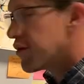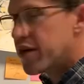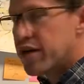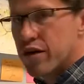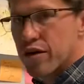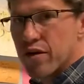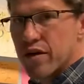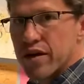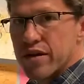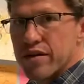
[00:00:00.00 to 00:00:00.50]

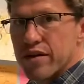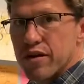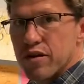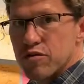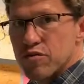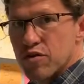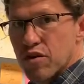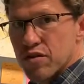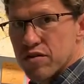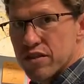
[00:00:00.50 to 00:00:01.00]
integrate, they
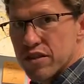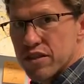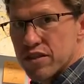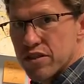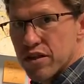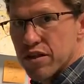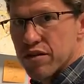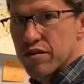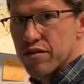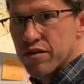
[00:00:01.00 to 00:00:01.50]
don't talk to each
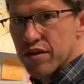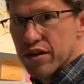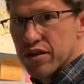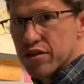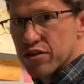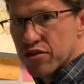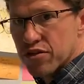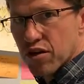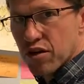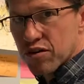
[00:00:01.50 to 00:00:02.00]
other, they
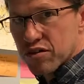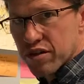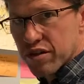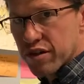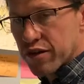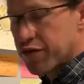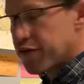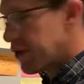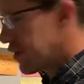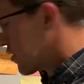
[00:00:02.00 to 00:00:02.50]
just talk to the
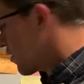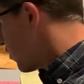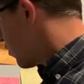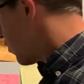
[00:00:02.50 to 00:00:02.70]
affected